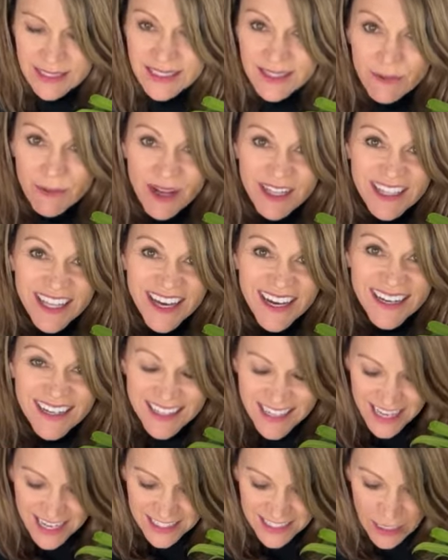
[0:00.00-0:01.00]
Voila.
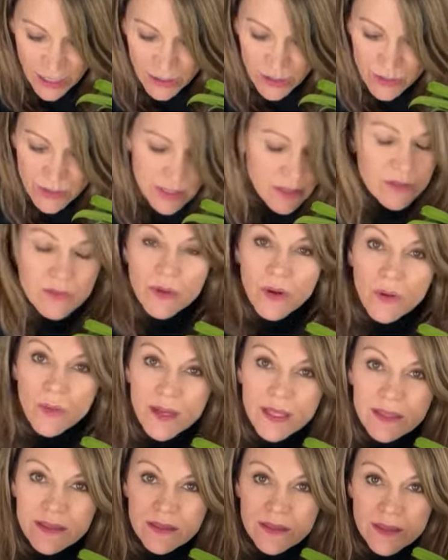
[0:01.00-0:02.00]
Now you can throw
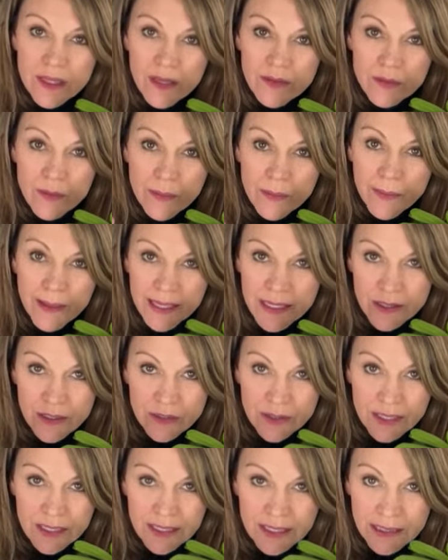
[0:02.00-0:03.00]
away the rubber band or you
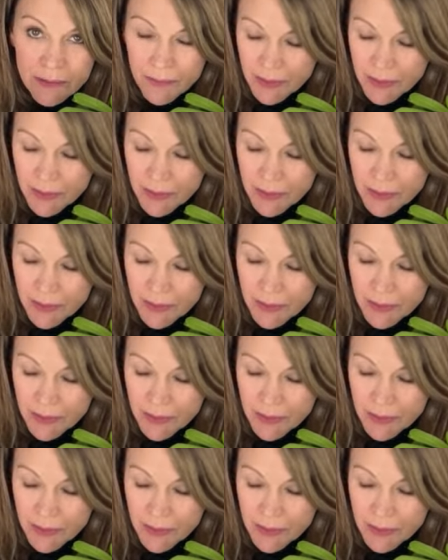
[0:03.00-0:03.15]
can keep